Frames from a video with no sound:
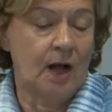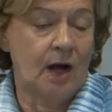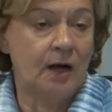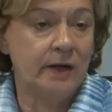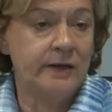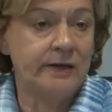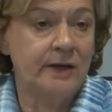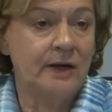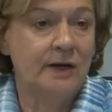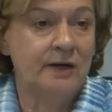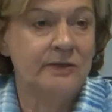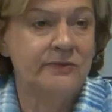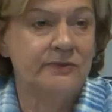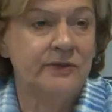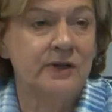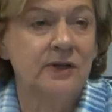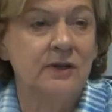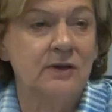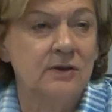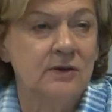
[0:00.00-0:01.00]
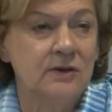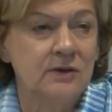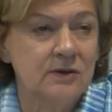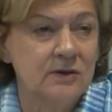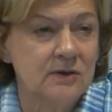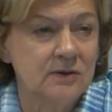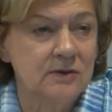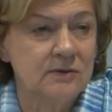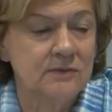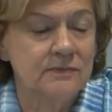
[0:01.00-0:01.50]
I think
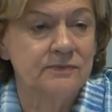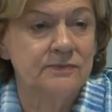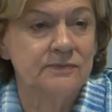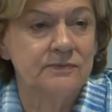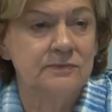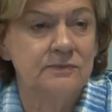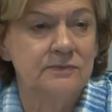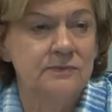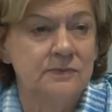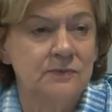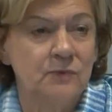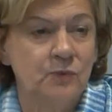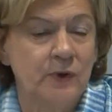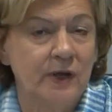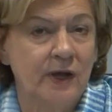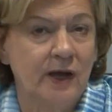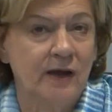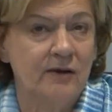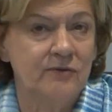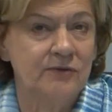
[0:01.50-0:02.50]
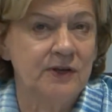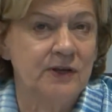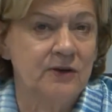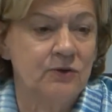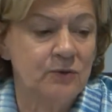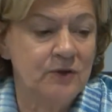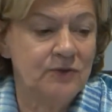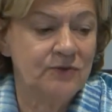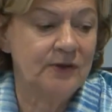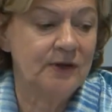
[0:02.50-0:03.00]
we have
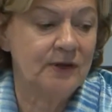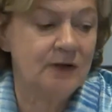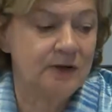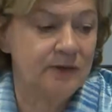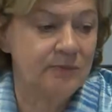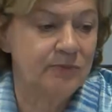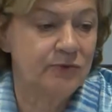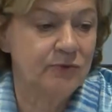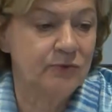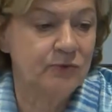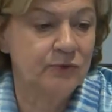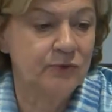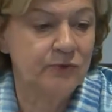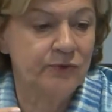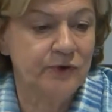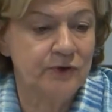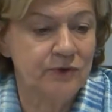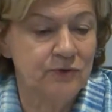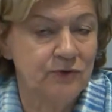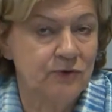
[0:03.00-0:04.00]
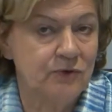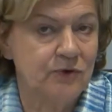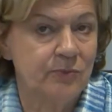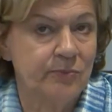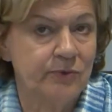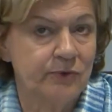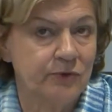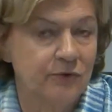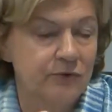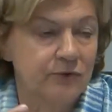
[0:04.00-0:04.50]
increasingly proved in Europe,
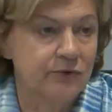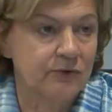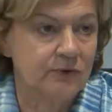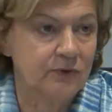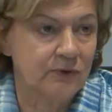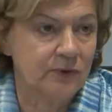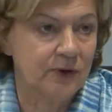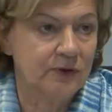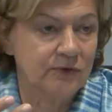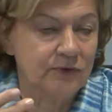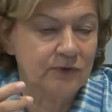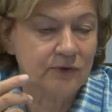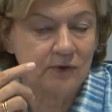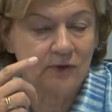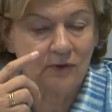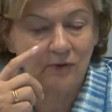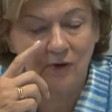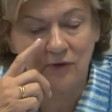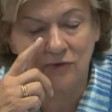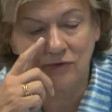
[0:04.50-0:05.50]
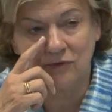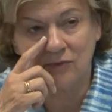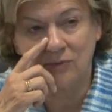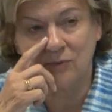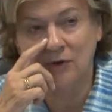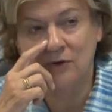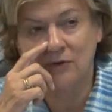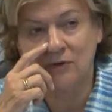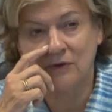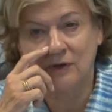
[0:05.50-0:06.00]
but also across the
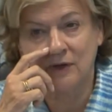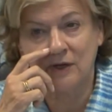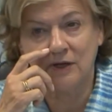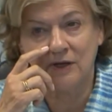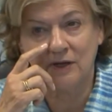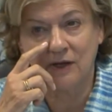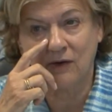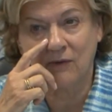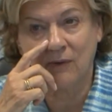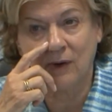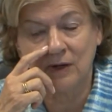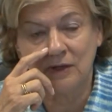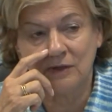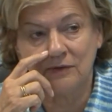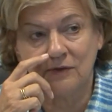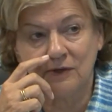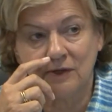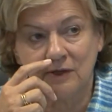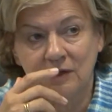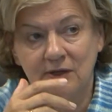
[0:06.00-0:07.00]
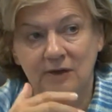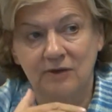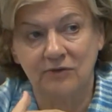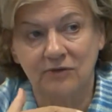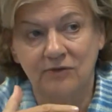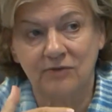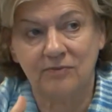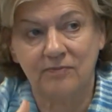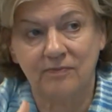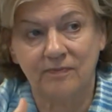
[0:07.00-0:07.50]
world, that inequality
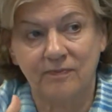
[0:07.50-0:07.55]
is